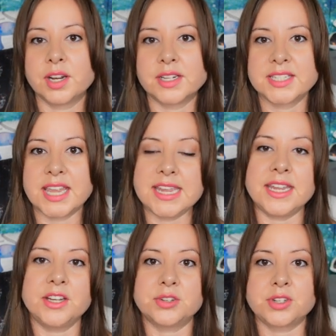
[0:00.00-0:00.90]

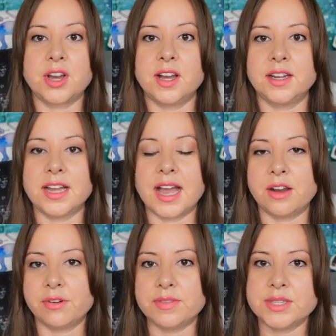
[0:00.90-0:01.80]
taking your dog
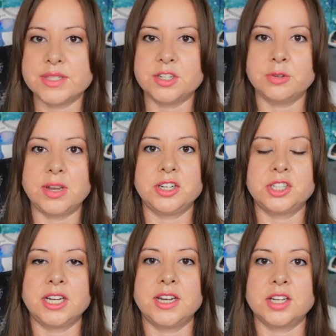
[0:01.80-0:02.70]
out of the
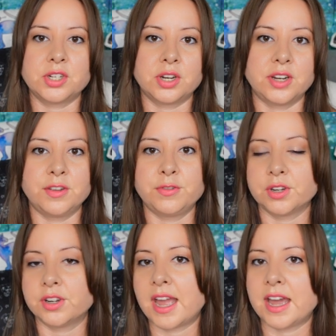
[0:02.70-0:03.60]
situation. If
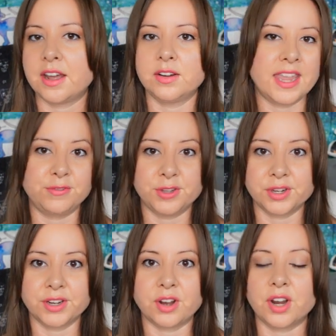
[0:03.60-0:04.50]

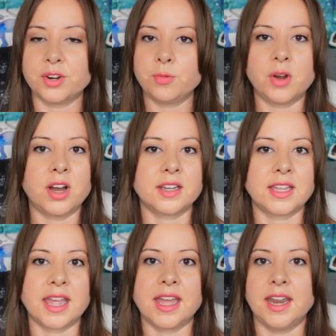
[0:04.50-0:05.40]
you're on a walk
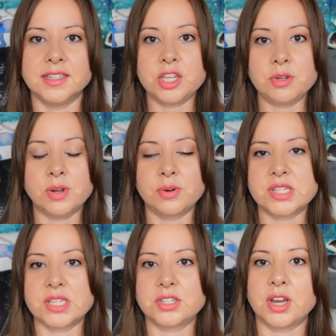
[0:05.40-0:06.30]
and you
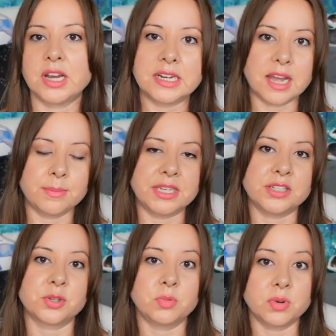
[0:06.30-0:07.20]
notice a dog coming
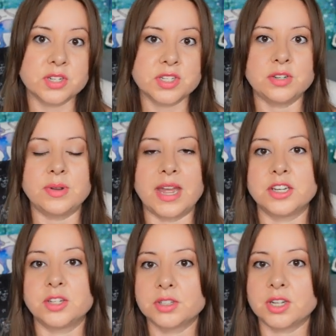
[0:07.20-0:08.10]
towards you
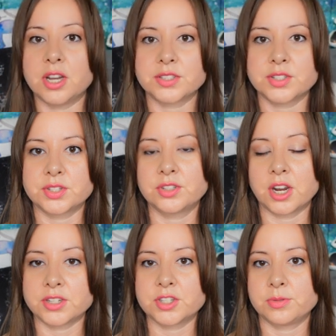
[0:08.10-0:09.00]
and your dog
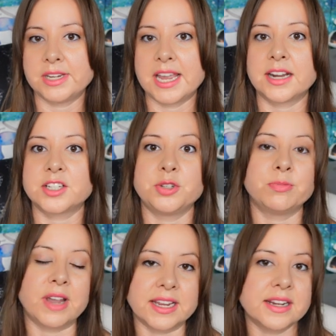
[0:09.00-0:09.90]
starts to react, you
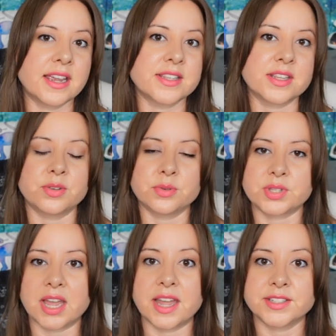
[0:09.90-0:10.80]
recognize those
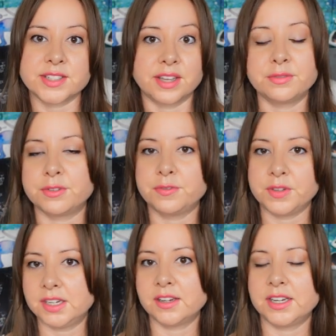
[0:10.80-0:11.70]
signs of
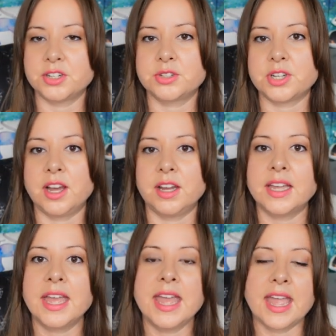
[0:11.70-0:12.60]
fear in your dog
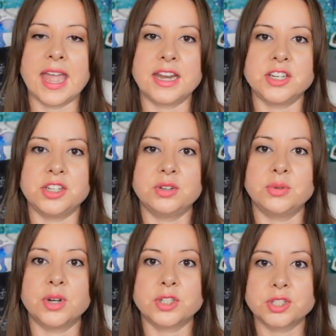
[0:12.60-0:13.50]
and
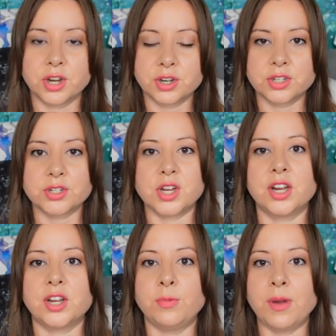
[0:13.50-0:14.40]
you turn your
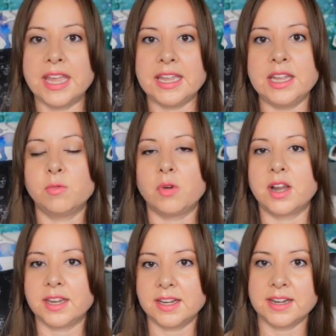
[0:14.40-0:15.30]
dog away,
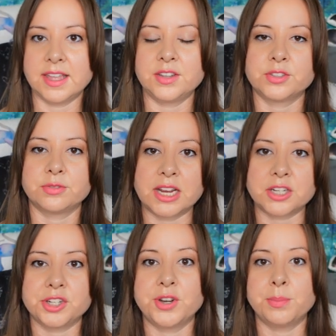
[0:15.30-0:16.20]
walk in another
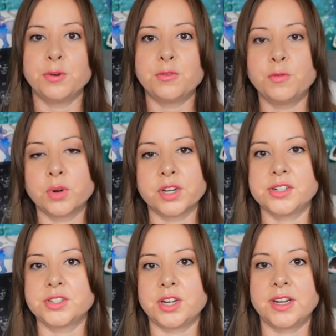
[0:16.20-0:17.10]
direction before
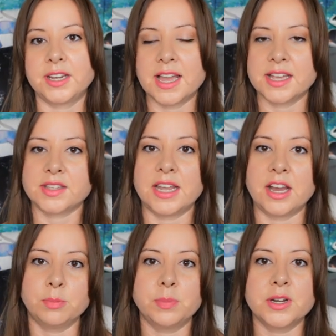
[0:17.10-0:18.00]
your dog has an
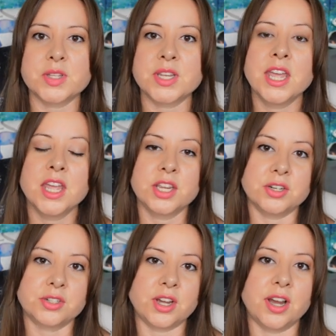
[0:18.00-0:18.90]
outburst.
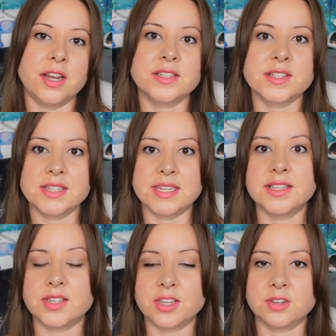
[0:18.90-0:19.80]
Your dog
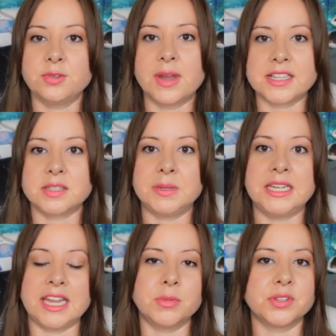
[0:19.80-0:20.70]
sees you as being
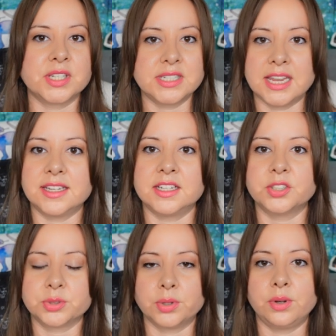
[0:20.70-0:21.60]
able to take
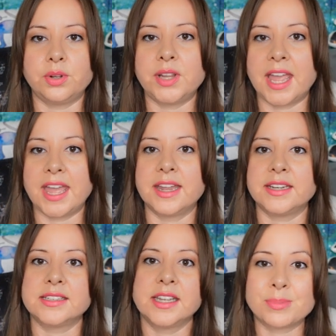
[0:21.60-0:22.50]
control
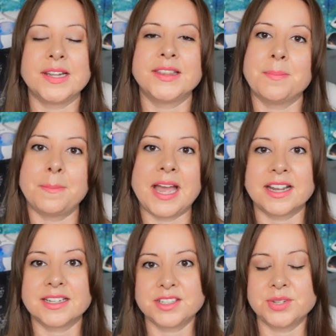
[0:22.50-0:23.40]
and bring them
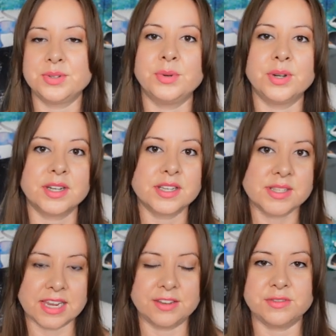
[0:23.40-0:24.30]
back to
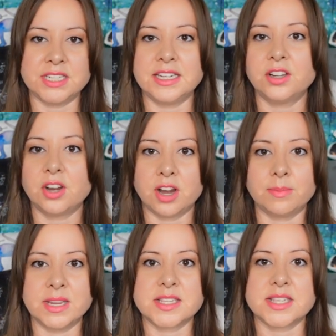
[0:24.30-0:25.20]
safety,
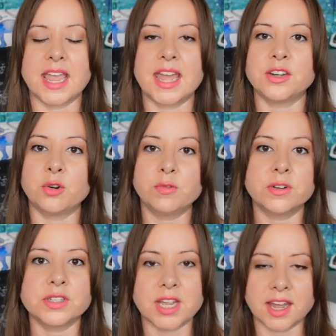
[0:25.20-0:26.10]
calmness, and
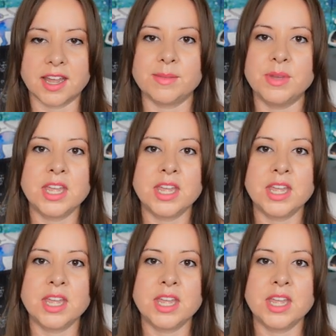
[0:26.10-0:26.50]
over time,